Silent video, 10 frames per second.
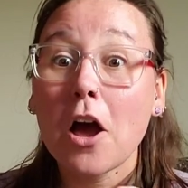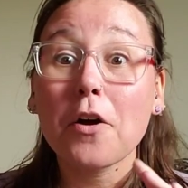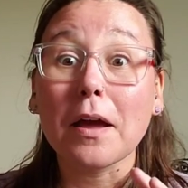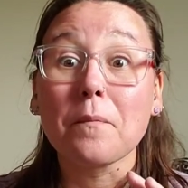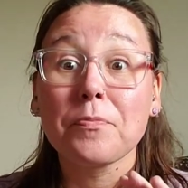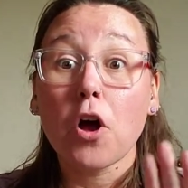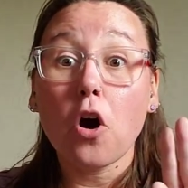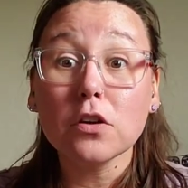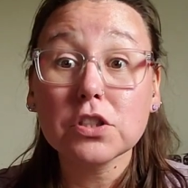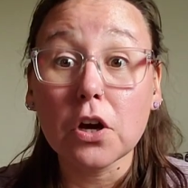Okay,
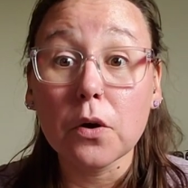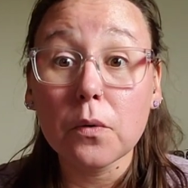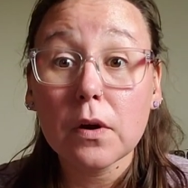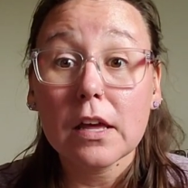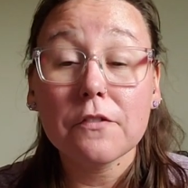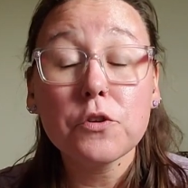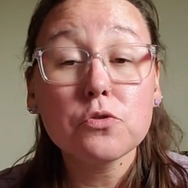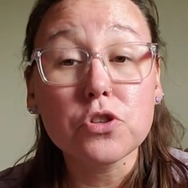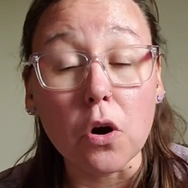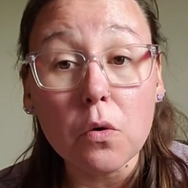also, if
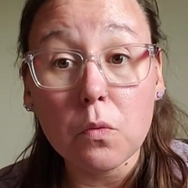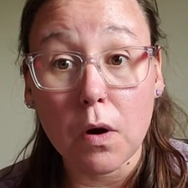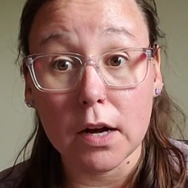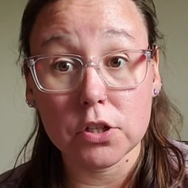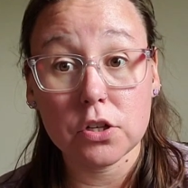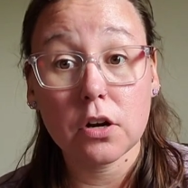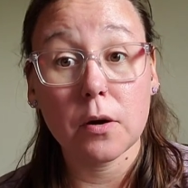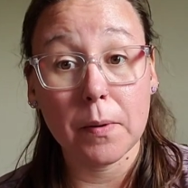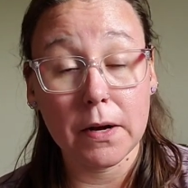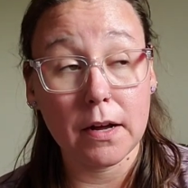you don't watch
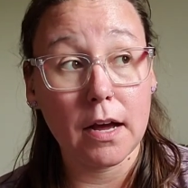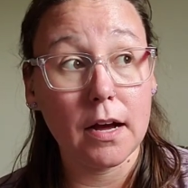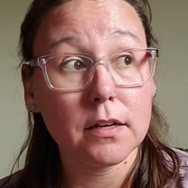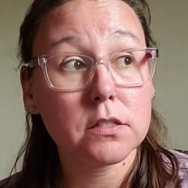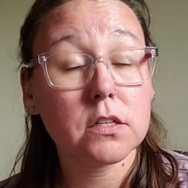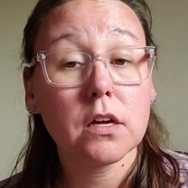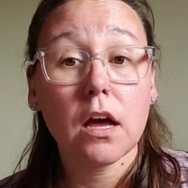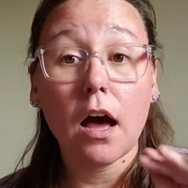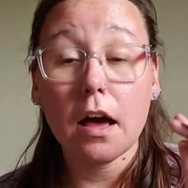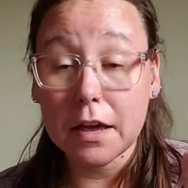her podcast,
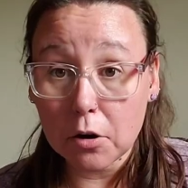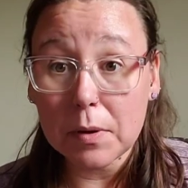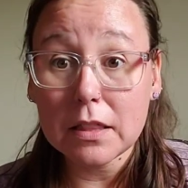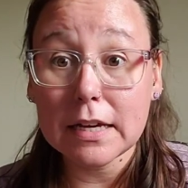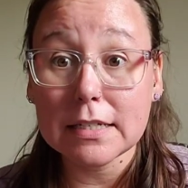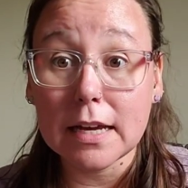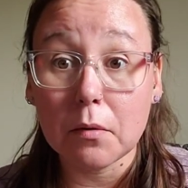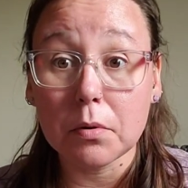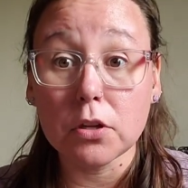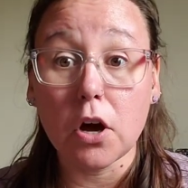it'll be linked
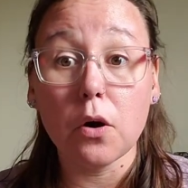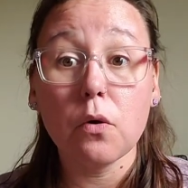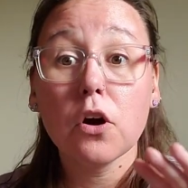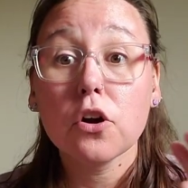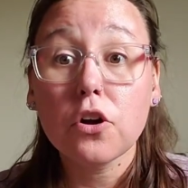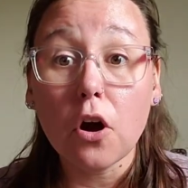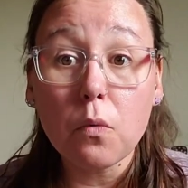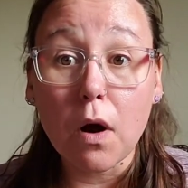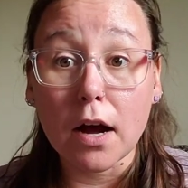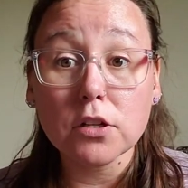down below. Go
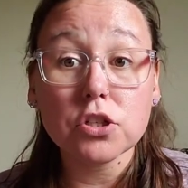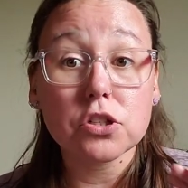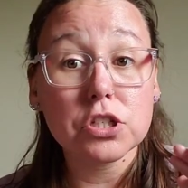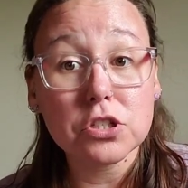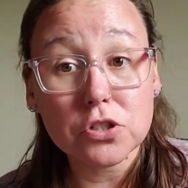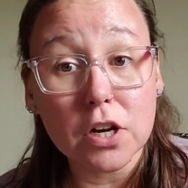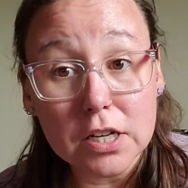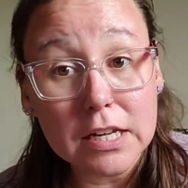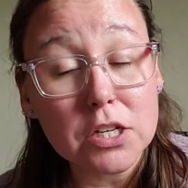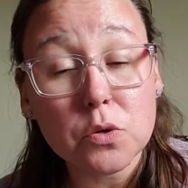watch. She's trying
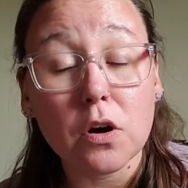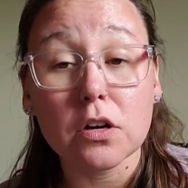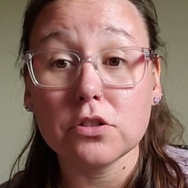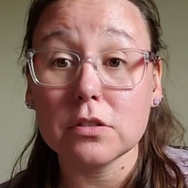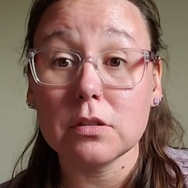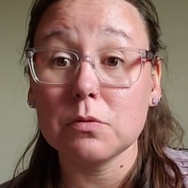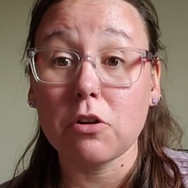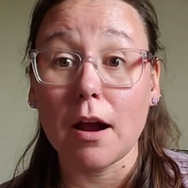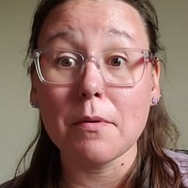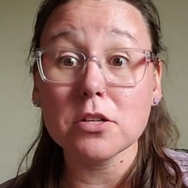to get to 100
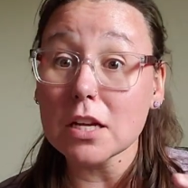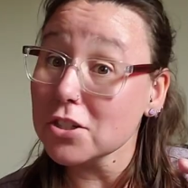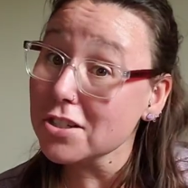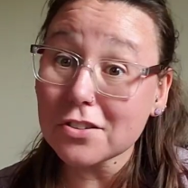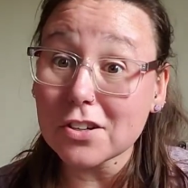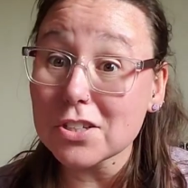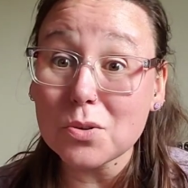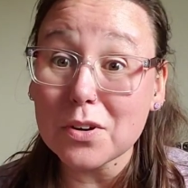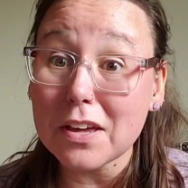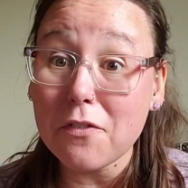subscribers and she's going to
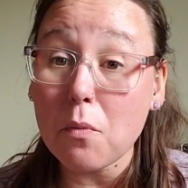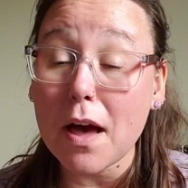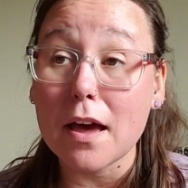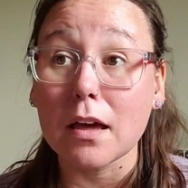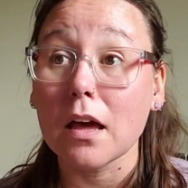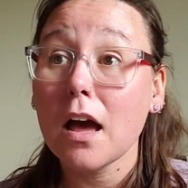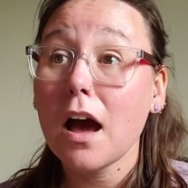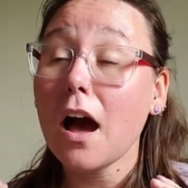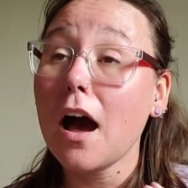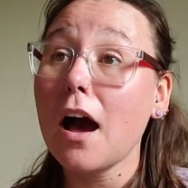do a giveaway.
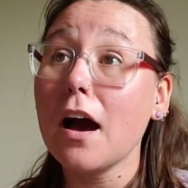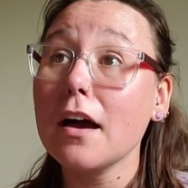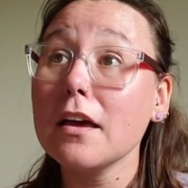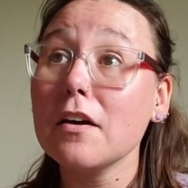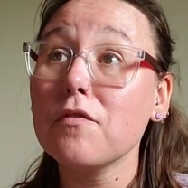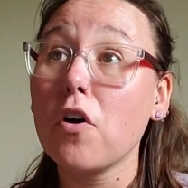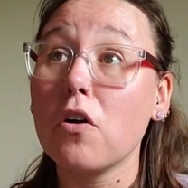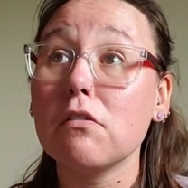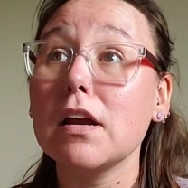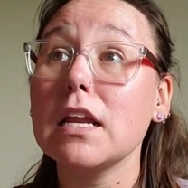I have
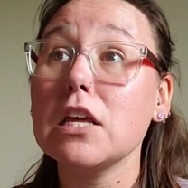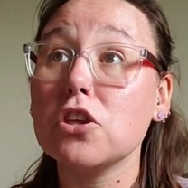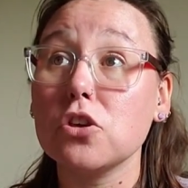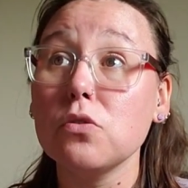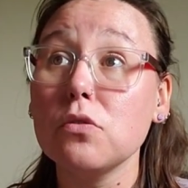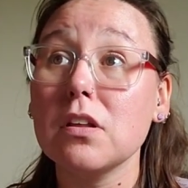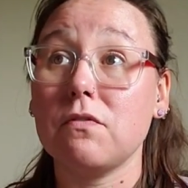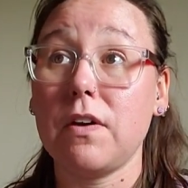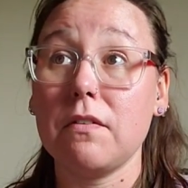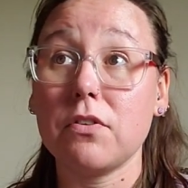already queued
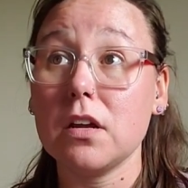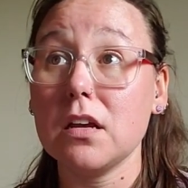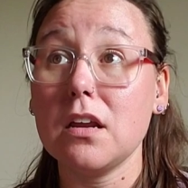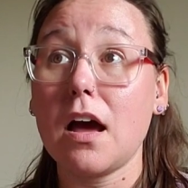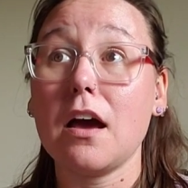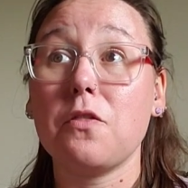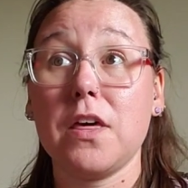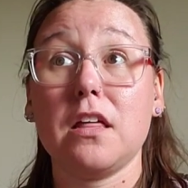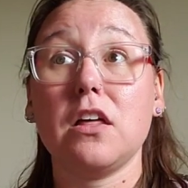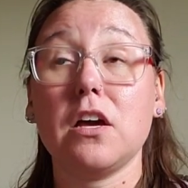and favorited, I
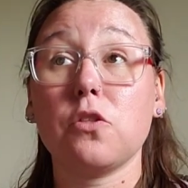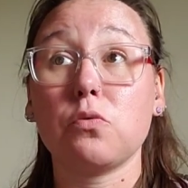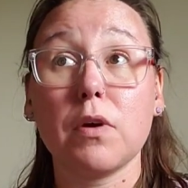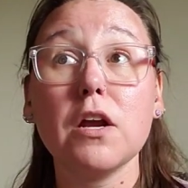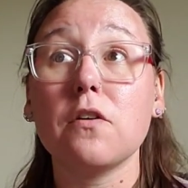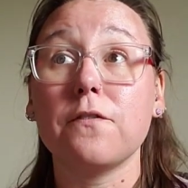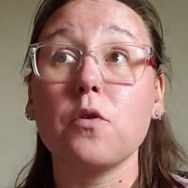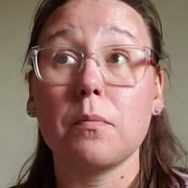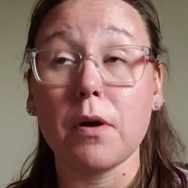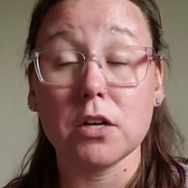think, like three or
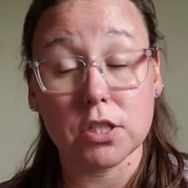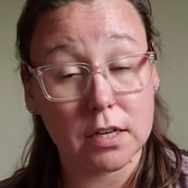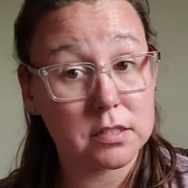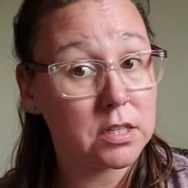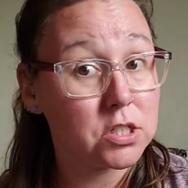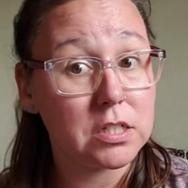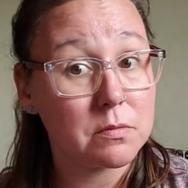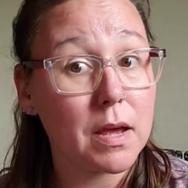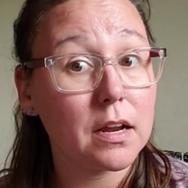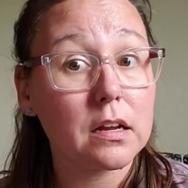four projects that
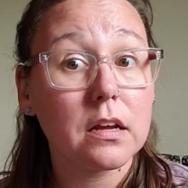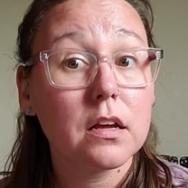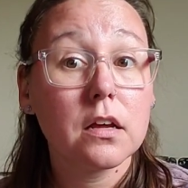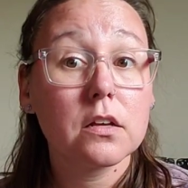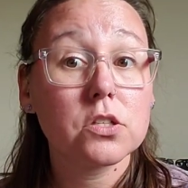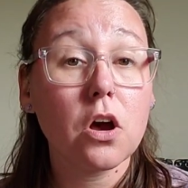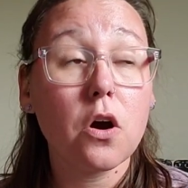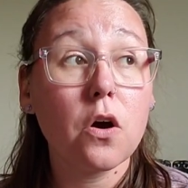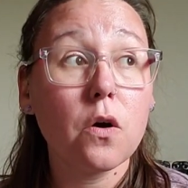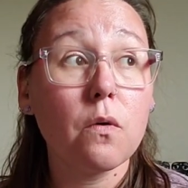she's made.
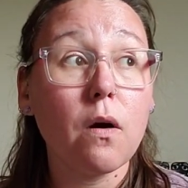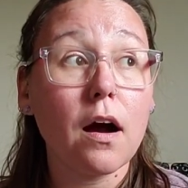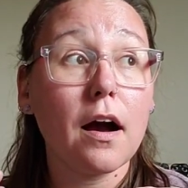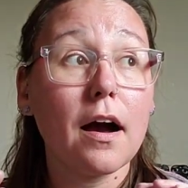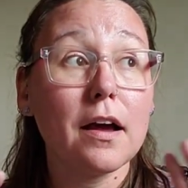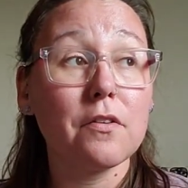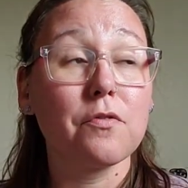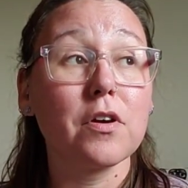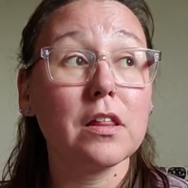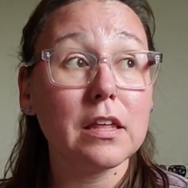So I
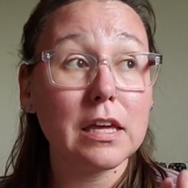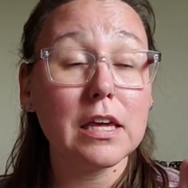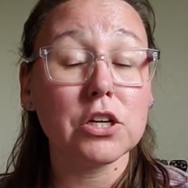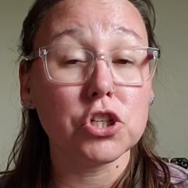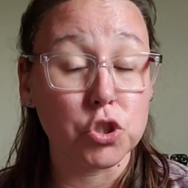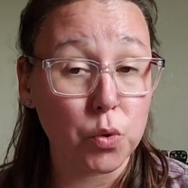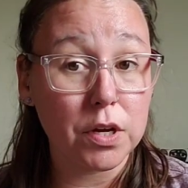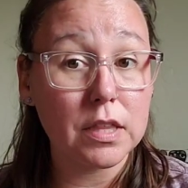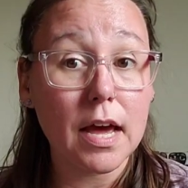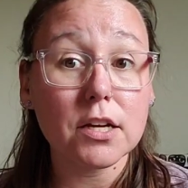have really
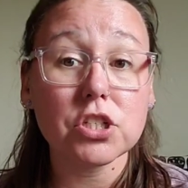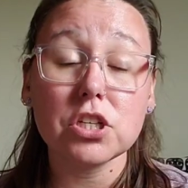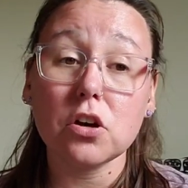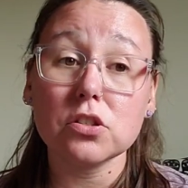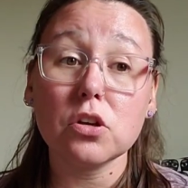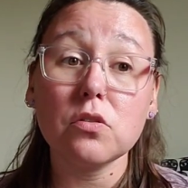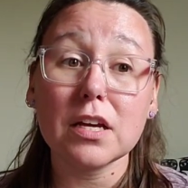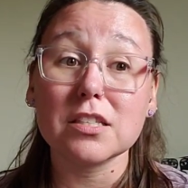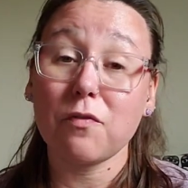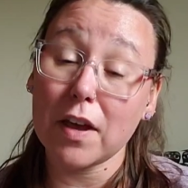enjoyed that. She also
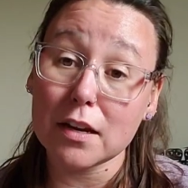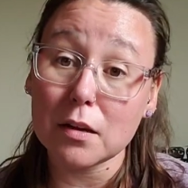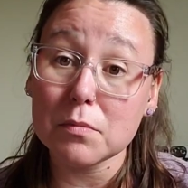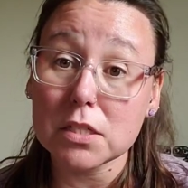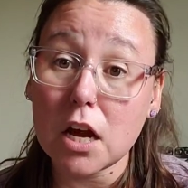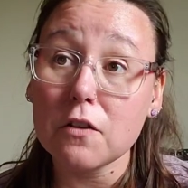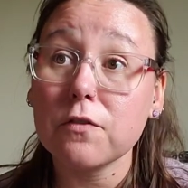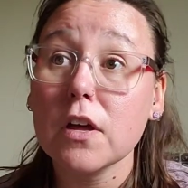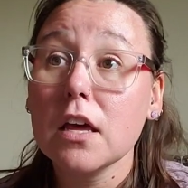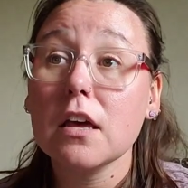likes fandom
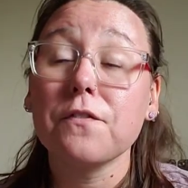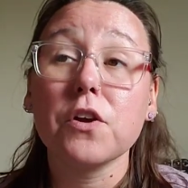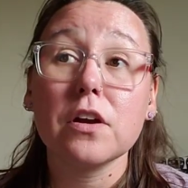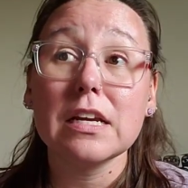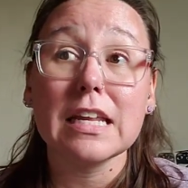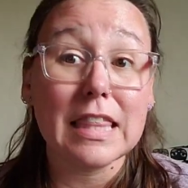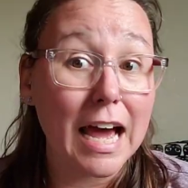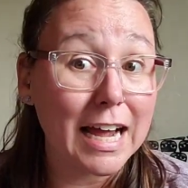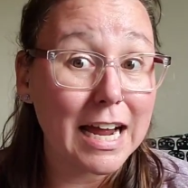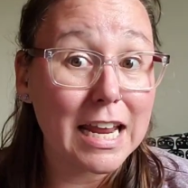stuff if you're into
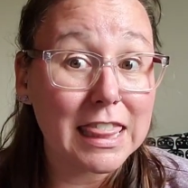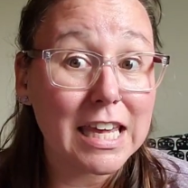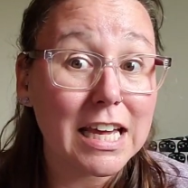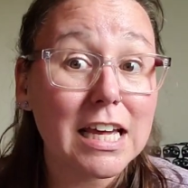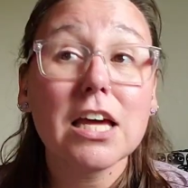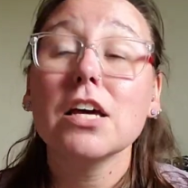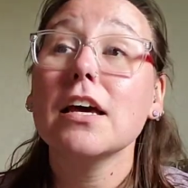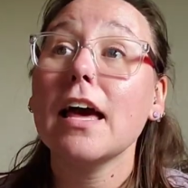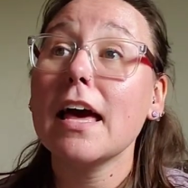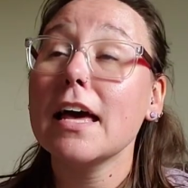that kind of thing.
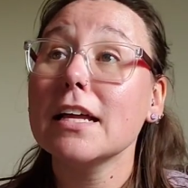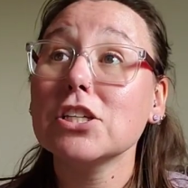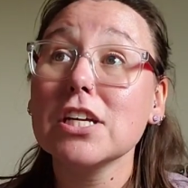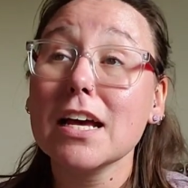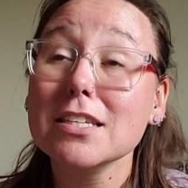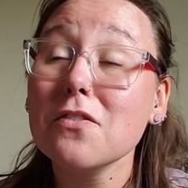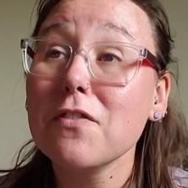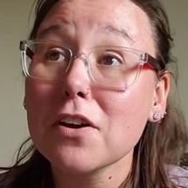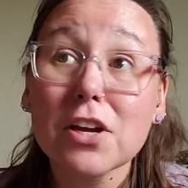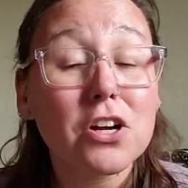And she has a
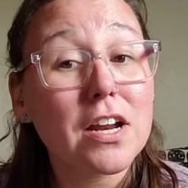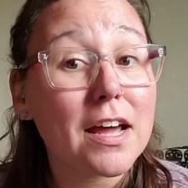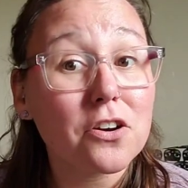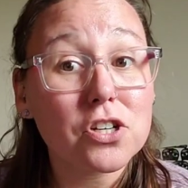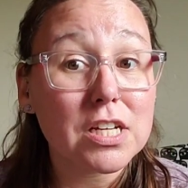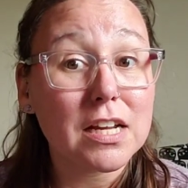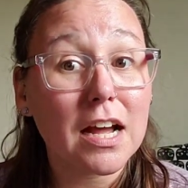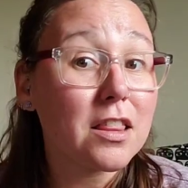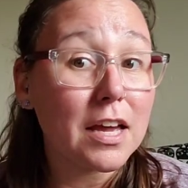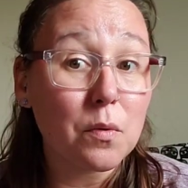very good energy and
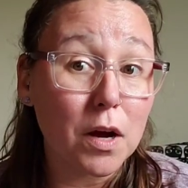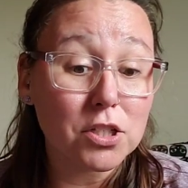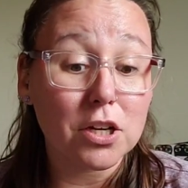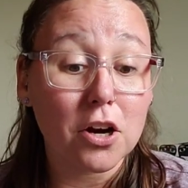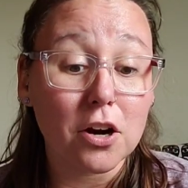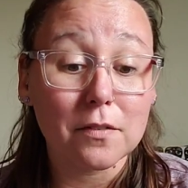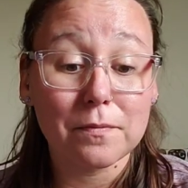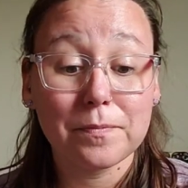I like watching her.